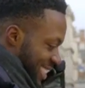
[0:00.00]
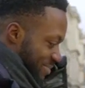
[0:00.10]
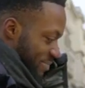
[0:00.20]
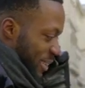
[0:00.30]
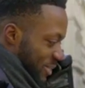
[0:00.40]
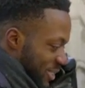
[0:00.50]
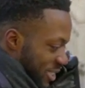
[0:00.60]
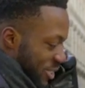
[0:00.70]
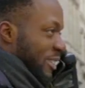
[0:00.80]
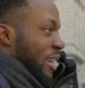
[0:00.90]
I
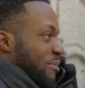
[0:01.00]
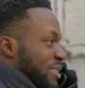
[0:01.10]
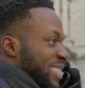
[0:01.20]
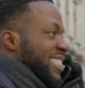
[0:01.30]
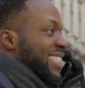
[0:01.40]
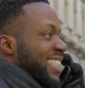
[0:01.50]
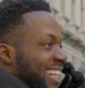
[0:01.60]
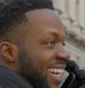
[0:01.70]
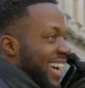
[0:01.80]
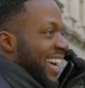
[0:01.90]
envisioned
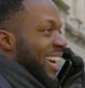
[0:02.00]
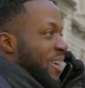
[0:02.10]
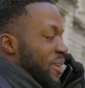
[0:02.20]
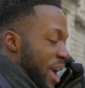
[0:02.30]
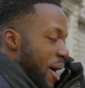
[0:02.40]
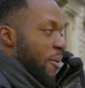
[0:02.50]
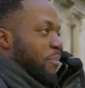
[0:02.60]
a better future for